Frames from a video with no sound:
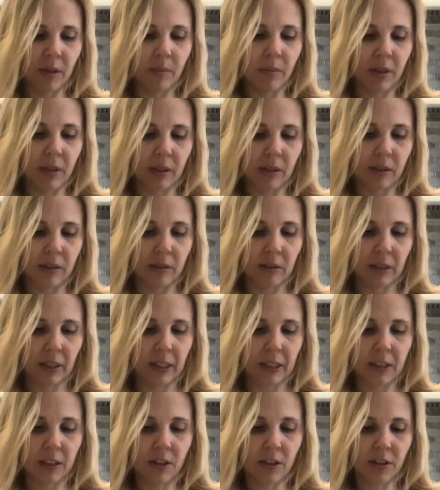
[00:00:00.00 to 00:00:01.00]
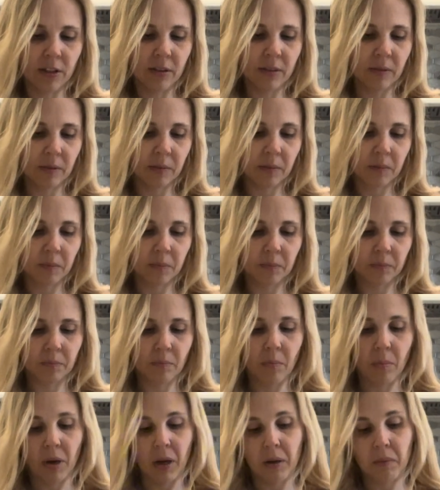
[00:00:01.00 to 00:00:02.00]
be a little easier,
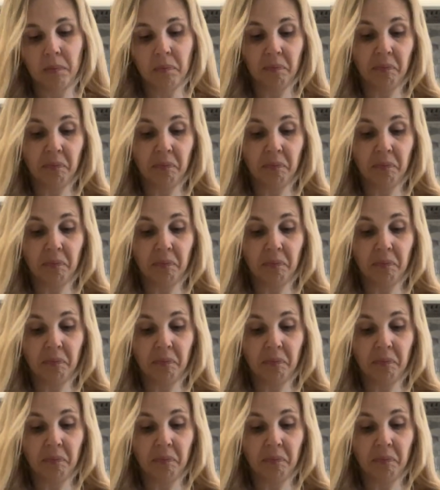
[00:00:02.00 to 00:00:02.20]
but